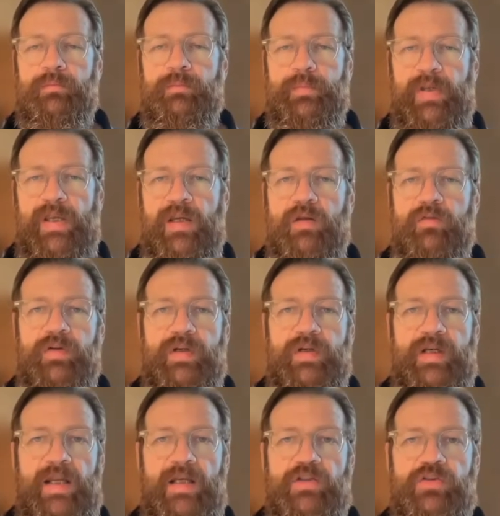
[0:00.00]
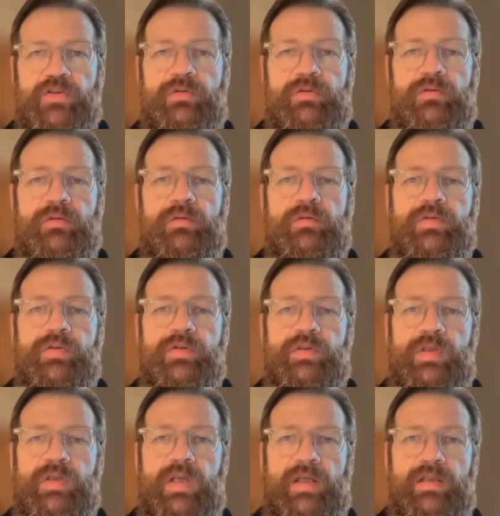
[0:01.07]
big financials
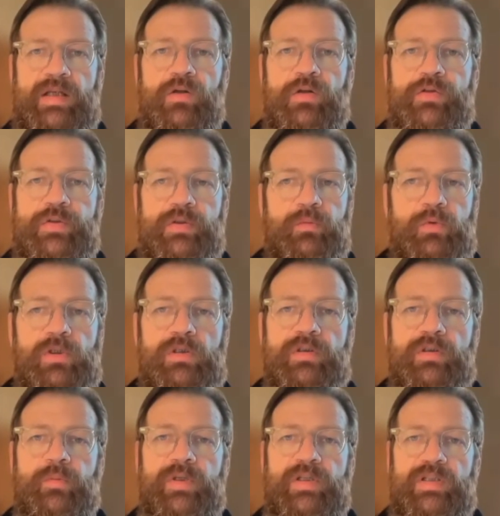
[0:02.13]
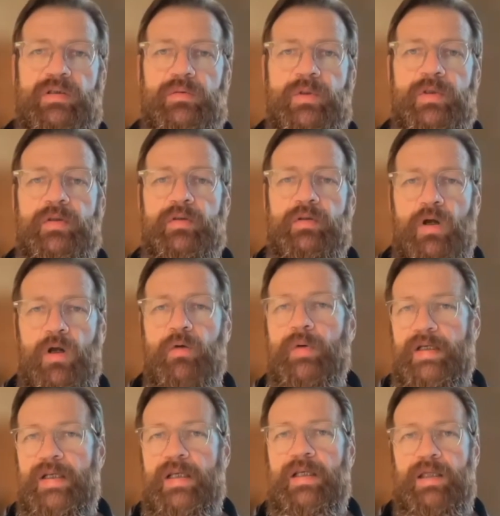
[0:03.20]
and telcos in the world that we deal with are
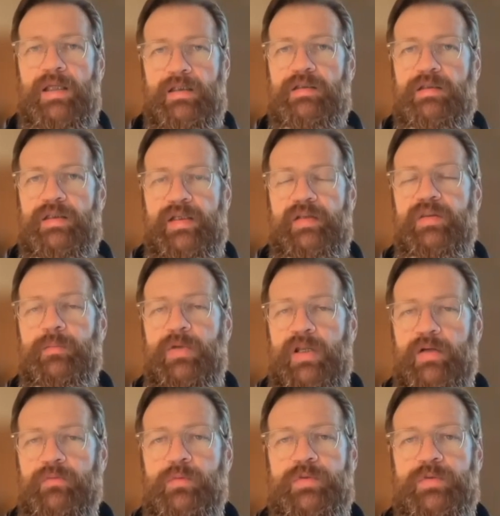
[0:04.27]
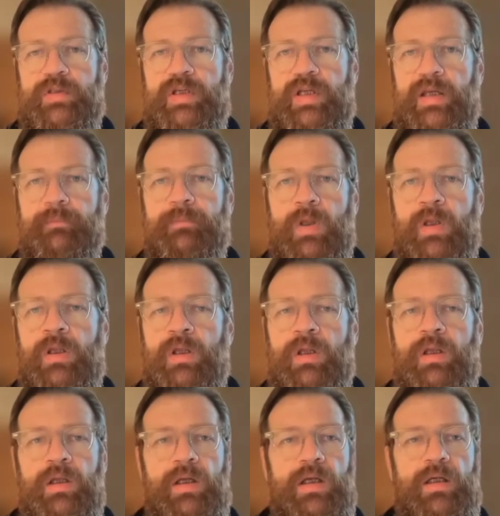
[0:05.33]
running underneath their platforms today.
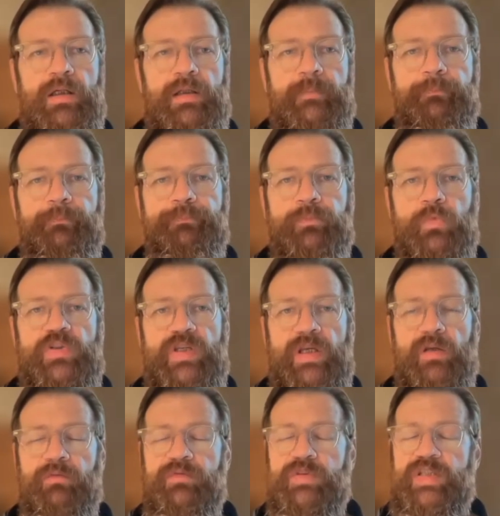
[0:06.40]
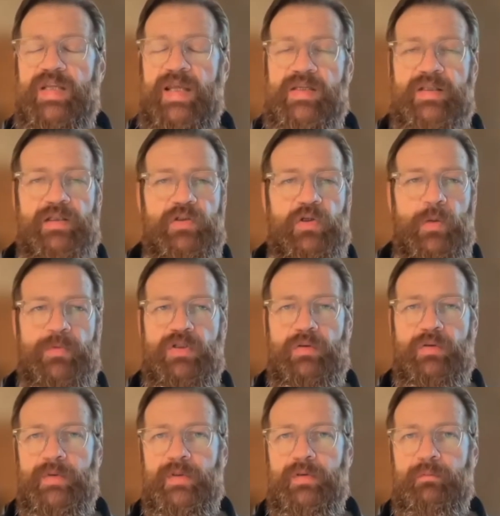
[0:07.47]
Um, we're seeing a fantastic adoption
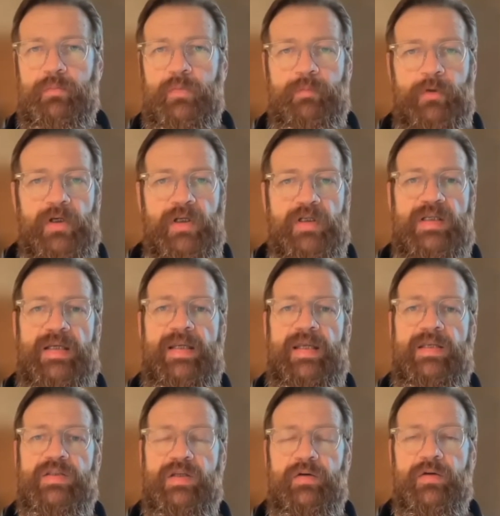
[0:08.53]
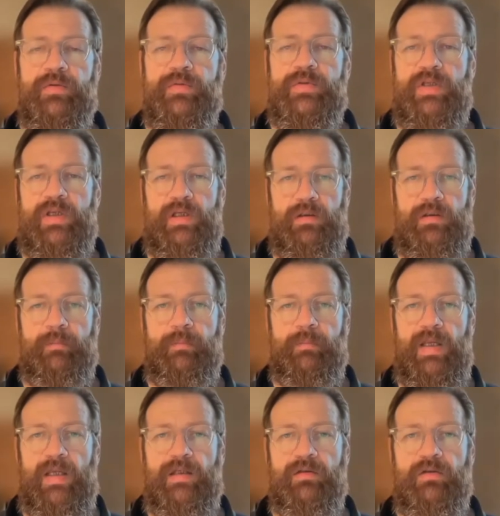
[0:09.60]
with, with products like k zero s and,
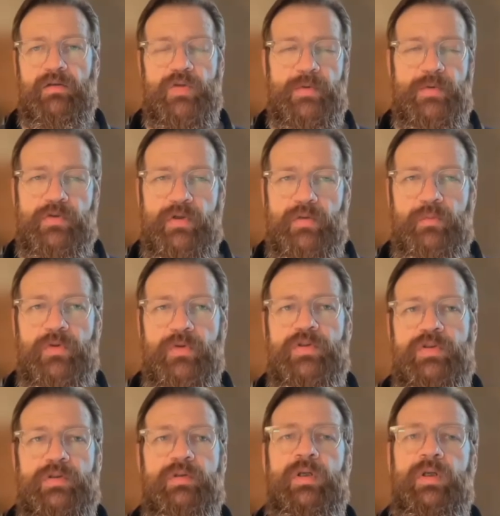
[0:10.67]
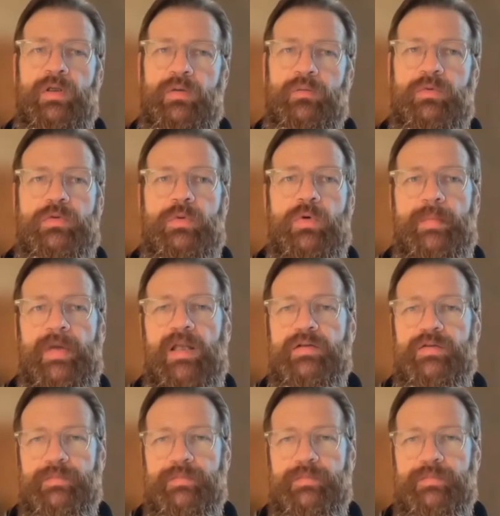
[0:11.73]
and k zero smotron, which we'll talk about.